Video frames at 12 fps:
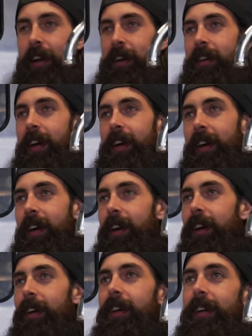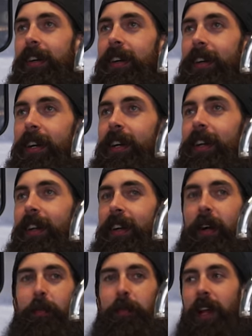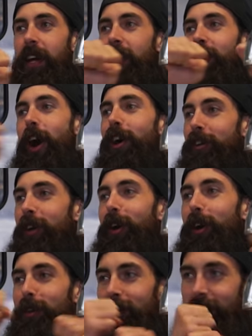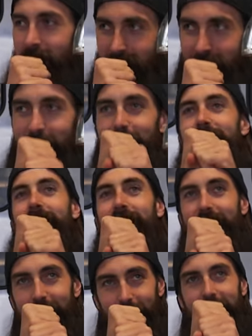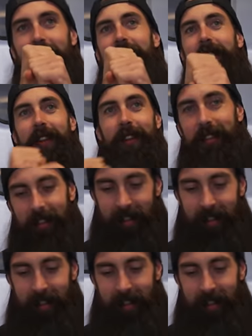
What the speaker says: I need like a garden hose, you know, to like suck it like this.